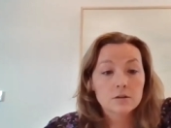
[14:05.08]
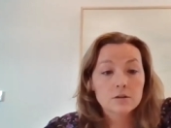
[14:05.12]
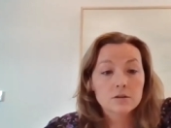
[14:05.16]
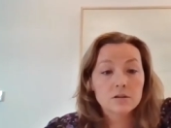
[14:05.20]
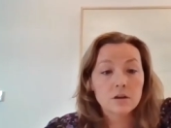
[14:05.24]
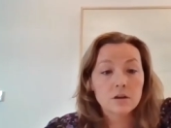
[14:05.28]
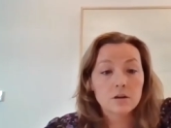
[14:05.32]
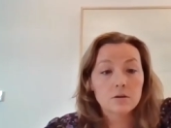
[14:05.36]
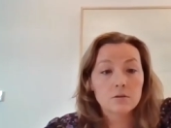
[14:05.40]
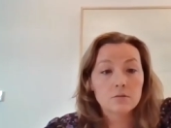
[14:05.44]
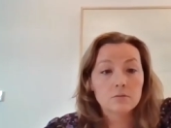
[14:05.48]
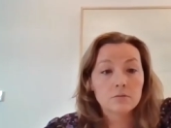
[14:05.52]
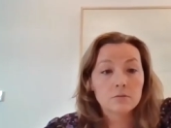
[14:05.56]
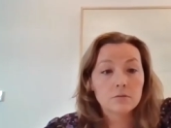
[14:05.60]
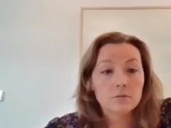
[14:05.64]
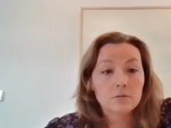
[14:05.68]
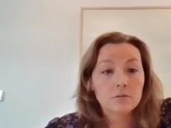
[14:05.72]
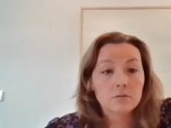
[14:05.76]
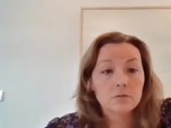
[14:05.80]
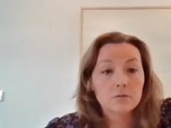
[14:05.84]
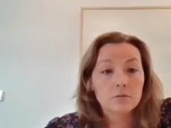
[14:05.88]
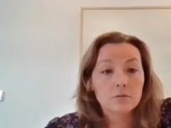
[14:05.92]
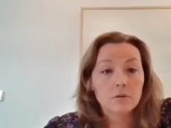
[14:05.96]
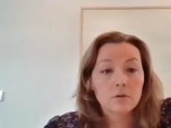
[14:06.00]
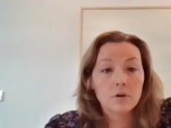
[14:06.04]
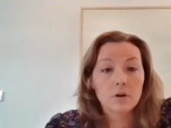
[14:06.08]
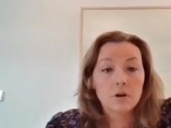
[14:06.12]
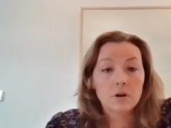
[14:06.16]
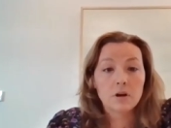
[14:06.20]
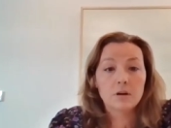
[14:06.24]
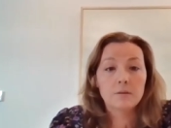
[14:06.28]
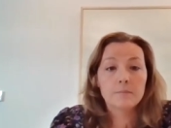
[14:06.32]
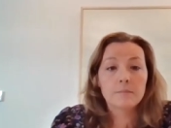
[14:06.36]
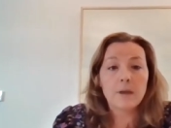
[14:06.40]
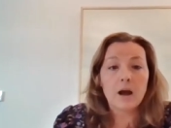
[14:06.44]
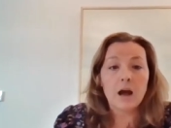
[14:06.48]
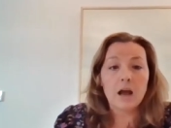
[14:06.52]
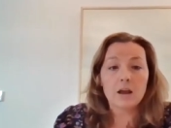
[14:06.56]
So
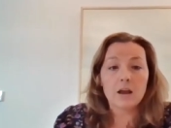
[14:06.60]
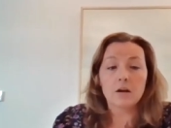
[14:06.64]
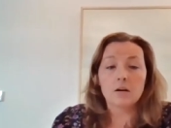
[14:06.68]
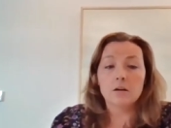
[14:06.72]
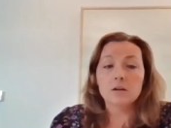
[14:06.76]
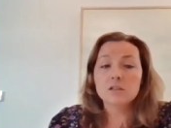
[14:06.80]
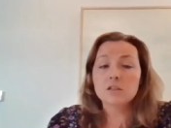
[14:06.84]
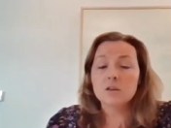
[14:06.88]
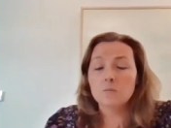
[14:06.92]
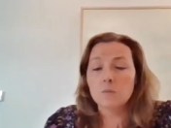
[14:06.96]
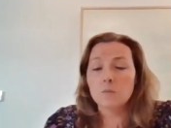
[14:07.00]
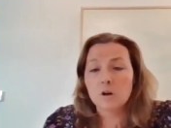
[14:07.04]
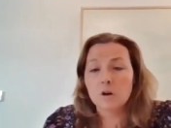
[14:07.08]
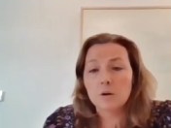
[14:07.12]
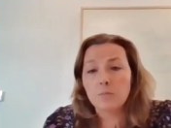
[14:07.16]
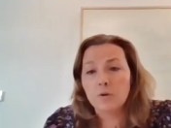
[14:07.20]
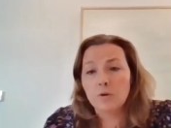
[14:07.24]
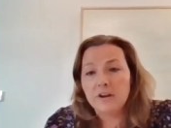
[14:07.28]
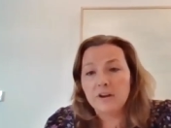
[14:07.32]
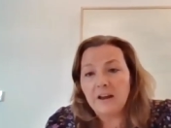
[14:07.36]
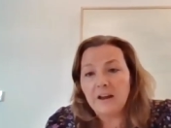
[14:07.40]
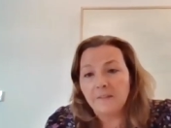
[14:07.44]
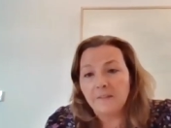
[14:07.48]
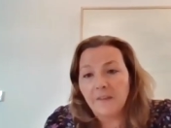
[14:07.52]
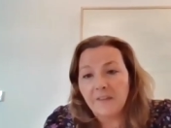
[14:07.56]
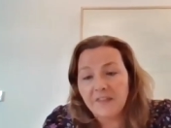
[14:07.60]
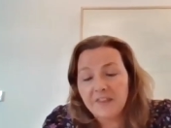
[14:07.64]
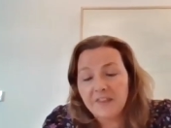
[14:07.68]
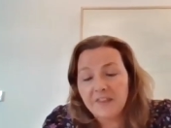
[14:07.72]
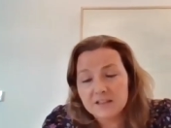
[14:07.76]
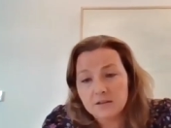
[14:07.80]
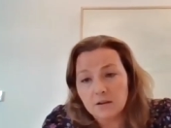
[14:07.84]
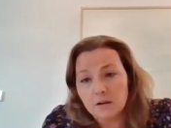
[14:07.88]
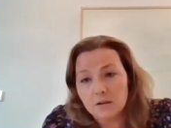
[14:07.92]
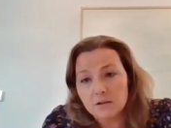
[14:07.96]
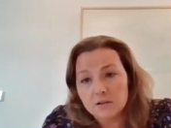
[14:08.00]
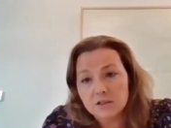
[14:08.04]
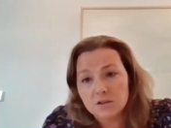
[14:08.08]
Um, I also want to point out that
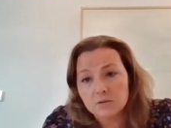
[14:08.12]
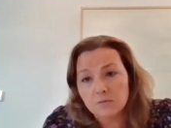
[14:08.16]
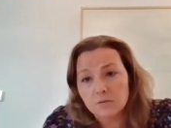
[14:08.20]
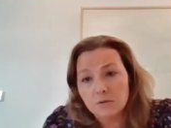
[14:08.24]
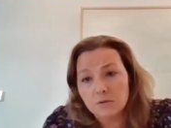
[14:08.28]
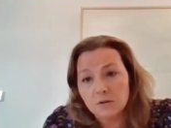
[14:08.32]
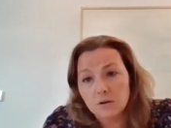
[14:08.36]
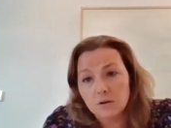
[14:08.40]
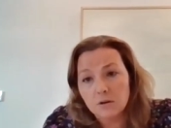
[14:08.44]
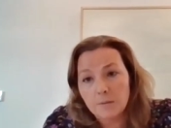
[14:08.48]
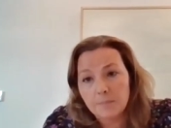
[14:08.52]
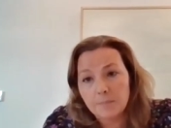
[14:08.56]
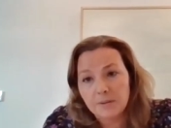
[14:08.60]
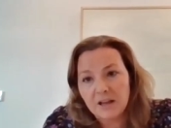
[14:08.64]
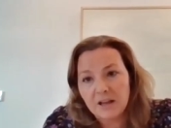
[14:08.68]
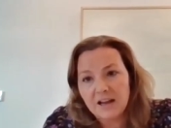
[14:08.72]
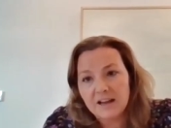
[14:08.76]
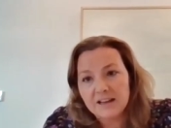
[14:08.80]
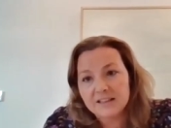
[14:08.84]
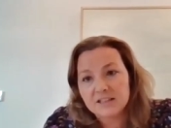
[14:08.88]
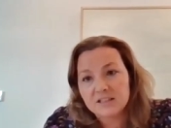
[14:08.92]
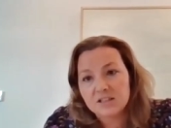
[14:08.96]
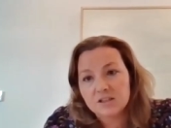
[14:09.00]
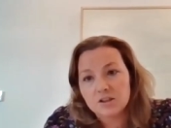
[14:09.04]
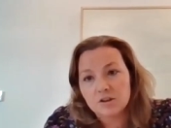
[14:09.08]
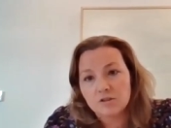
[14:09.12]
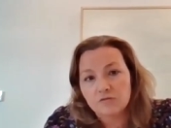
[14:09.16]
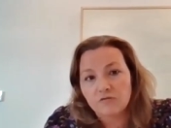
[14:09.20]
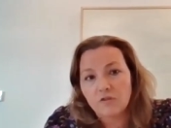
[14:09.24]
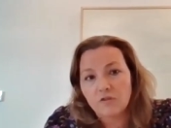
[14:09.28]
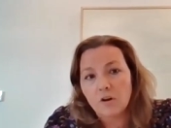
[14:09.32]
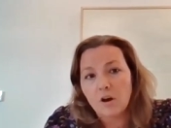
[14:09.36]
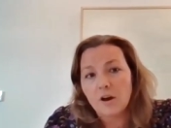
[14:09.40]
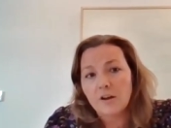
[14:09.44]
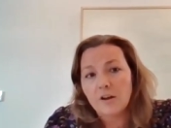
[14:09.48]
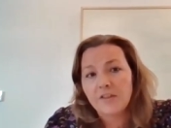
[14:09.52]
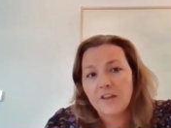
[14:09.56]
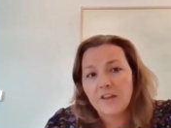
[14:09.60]
this also applies to
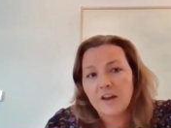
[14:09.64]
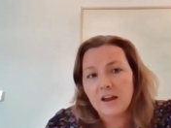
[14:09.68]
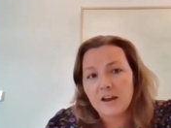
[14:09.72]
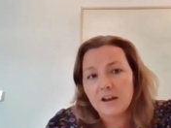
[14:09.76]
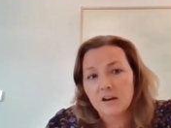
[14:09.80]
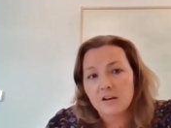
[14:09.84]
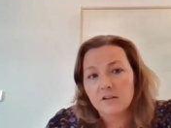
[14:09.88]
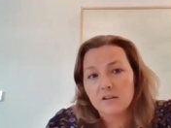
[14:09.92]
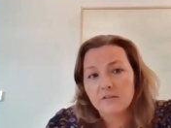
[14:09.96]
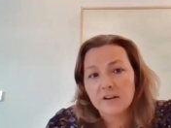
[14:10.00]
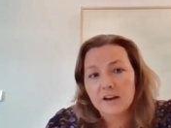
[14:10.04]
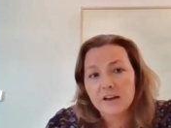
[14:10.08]
Roth I R